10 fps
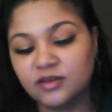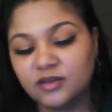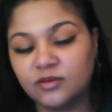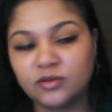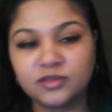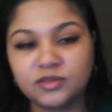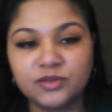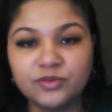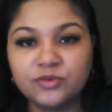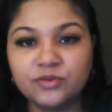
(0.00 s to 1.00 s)
or
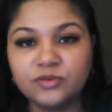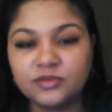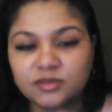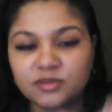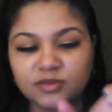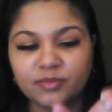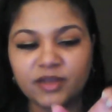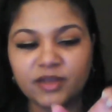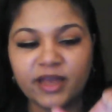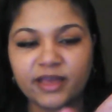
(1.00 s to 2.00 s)
2, so something
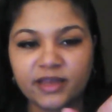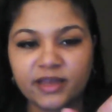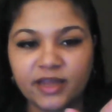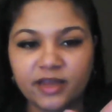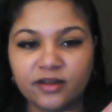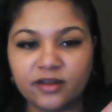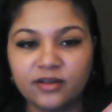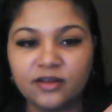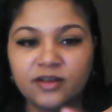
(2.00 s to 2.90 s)
like in here,